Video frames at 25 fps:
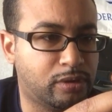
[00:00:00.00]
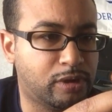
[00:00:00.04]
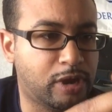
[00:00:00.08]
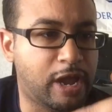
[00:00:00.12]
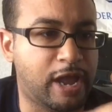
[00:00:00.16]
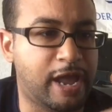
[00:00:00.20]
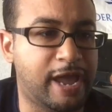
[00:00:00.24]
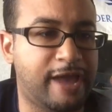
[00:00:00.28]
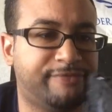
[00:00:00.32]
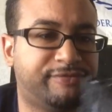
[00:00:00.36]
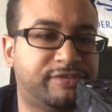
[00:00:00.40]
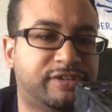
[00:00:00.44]

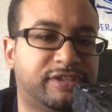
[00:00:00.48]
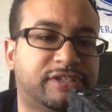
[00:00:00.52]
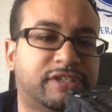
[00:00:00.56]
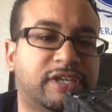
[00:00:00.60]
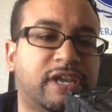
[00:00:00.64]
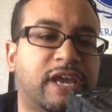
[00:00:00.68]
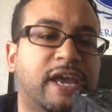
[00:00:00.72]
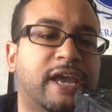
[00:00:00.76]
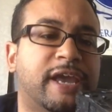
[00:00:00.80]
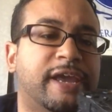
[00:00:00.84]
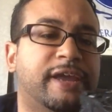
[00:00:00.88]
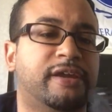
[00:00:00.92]
I have to
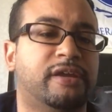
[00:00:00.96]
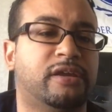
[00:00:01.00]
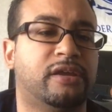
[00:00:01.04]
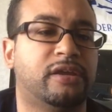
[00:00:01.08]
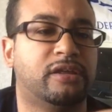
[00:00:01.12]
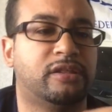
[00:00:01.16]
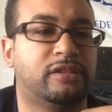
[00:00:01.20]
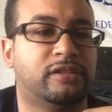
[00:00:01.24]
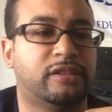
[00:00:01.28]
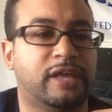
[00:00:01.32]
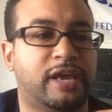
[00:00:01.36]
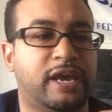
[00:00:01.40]
say
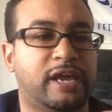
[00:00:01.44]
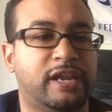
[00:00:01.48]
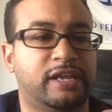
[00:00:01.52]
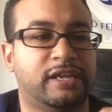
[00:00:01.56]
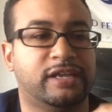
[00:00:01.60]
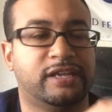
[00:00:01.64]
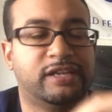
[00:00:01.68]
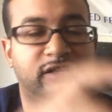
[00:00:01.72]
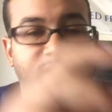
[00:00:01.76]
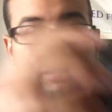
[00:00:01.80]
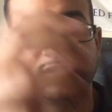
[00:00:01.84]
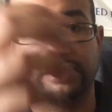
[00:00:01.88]
that
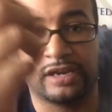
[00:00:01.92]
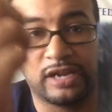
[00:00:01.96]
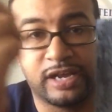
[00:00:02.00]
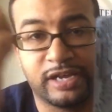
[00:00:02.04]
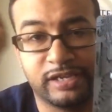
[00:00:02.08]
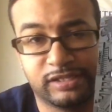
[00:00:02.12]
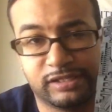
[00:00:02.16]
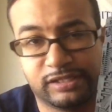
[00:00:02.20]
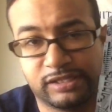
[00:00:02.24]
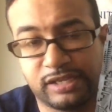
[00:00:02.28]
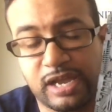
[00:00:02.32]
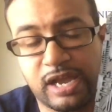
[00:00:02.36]
it is a
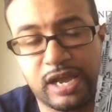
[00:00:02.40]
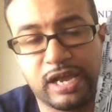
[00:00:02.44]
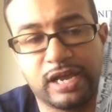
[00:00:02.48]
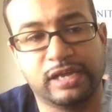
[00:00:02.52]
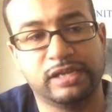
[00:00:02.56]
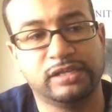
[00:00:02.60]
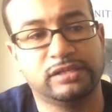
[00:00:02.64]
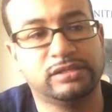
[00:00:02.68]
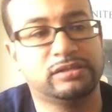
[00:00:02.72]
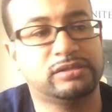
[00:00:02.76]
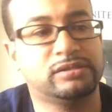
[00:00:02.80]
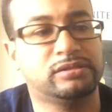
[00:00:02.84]
nice
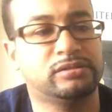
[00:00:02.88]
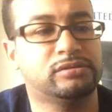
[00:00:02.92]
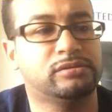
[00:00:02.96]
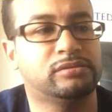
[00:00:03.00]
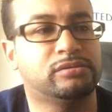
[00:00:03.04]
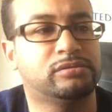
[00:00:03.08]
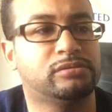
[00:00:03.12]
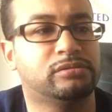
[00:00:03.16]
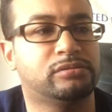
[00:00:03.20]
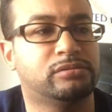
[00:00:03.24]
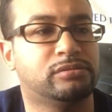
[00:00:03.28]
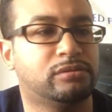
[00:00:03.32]
size,
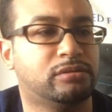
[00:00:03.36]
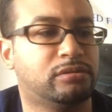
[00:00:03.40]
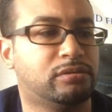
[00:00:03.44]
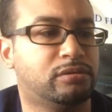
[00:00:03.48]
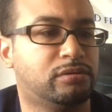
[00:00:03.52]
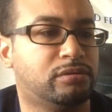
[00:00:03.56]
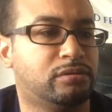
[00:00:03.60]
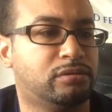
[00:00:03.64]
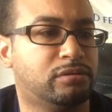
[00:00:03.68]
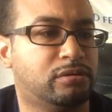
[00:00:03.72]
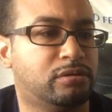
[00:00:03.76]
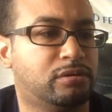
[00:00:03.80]

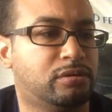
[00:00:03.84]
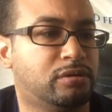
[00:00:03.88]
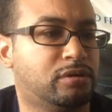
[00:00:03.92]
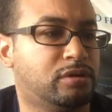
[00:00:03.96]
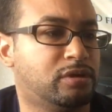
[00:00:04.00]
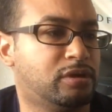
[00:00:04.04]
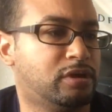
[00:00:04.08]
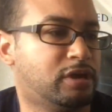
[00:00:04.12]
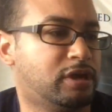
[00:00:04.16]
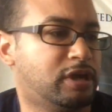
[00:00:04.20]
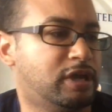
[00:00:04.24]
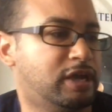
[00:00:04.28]

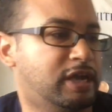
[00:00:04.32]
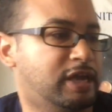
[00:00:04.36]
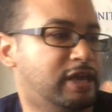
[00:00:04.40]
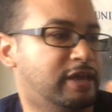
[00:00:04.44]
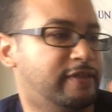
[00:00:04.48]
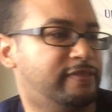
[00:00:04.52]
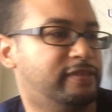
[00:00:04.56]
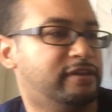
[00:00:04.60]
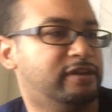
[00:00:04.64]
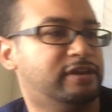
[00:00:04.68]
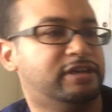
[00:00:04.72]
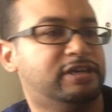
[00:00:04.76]

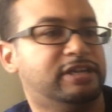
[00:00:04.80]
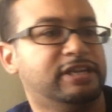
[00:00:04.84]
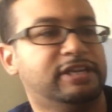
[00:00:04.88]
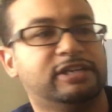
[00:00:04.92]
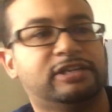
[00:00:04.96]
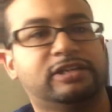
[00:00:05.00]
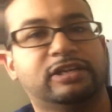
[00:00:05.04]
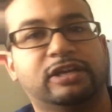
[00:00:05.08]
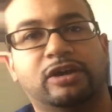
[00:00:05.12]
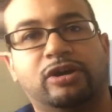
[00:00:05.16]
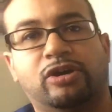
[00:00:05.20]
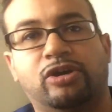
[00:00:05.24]
and the
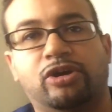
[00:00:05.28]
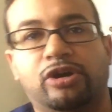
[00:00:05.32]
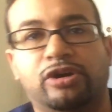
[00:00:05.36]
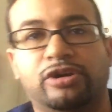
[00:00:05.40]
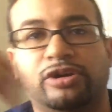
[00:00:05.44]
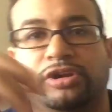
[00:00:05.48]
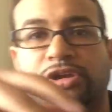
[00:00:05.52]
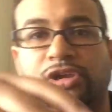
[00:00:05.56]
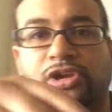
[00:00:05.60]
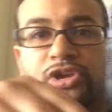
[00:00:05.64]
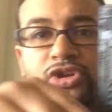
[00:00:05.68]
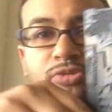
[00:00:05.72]
detail
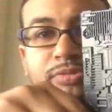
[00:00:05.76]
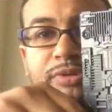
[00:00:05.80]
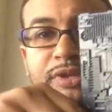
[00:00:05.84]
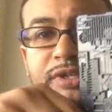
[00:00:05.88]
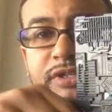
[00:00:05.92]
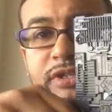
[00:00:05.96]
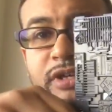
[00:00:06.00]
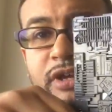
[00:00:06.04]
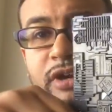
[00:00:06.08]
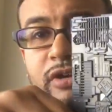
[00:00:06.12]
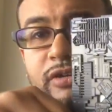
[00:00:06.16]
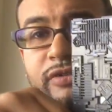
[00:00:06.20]
on the cube
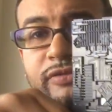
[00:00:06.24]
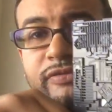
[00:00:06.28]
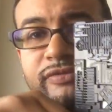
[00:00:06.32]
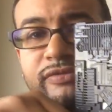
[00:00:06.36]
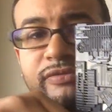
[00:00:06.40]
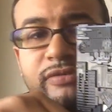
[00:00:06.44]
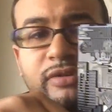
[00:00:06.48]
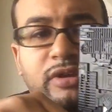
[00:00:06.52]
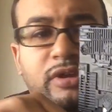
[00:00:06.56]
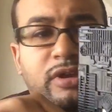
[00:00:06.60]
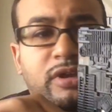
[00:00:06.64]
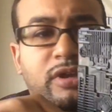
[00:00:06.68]

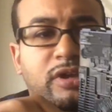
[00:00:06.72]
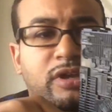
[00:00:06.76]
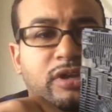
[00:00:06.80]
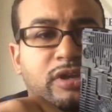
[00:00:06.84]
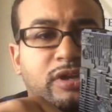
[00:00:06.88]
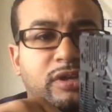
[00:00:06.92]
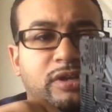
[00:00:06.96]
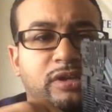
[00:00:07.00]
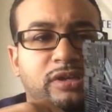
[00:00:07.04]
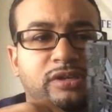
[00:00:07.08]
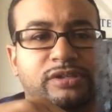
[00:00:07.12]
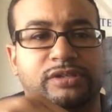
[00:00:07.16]
itself
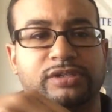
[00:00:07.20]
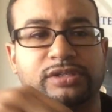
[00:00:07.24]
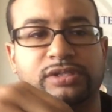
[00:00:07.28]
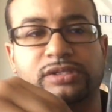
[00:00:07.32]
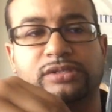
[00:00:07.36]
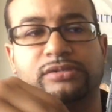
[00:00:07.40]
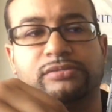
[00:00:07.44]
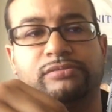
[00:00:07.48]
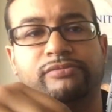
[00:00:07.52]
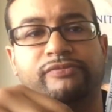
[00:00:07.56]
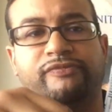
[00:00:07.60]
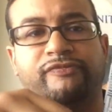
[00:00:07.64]

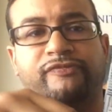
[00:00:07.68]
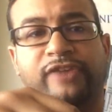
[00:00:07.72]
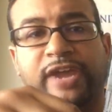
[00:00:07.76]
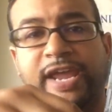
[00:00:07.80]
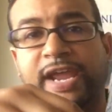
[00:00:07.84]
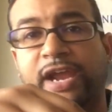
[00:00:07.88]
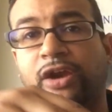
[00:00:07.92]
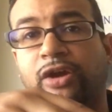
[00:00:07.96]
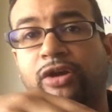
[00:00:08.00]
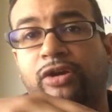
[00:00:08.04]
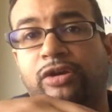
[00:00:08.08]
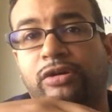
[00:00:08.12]
is
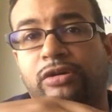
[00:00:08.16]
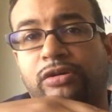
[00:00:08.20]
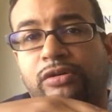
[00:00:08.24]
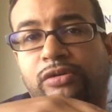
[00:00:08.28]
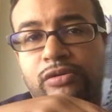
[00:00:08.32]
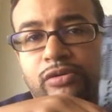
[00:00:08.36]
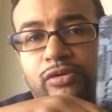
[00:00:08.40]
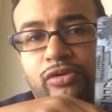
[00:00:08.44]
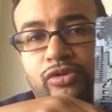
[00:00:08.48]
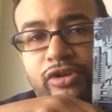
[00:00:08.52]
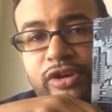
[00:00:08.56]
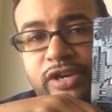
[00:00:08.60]
fair
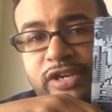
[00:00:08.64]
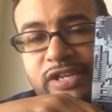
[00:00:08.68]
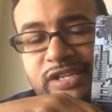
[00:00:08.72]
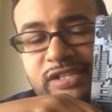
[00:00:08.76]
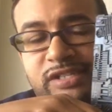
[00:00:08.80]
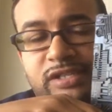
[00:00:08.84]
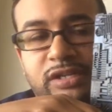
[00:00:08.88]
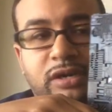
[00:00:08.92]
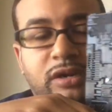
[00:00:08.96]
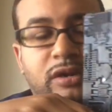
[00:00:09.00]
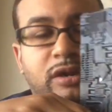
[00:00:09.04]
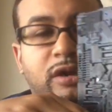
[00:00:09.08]
or
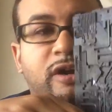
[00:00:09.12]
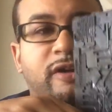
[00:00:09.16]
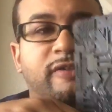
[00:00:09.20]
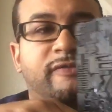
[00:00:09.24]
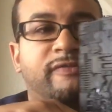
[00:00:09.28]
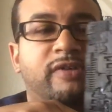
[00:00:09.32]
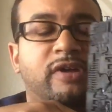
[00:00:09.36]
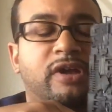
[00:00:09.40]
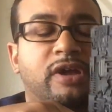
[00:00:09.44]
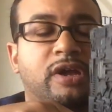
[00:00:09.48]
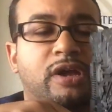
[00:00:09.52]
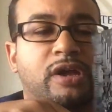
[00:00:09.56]
decent
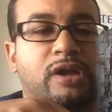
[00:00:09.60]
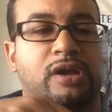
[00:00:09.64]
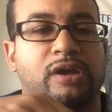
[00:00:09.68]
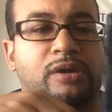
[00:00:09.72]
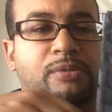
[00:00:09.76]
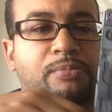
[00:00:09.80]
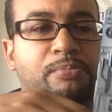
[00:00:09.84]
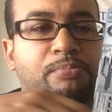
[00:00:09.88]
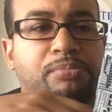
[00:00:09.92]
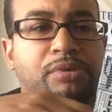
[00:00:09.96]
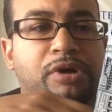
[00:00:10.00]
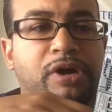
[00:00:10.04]
enough,
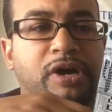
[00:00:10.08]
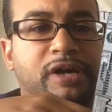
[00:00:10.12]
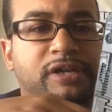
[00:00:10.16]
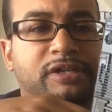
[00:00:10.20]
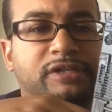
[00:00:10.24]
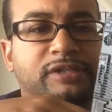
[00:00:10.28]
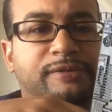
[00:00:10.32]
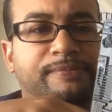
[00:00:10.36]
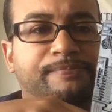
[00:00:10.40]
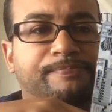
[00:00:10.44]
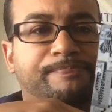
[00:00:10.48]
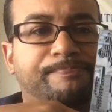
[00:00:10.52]
but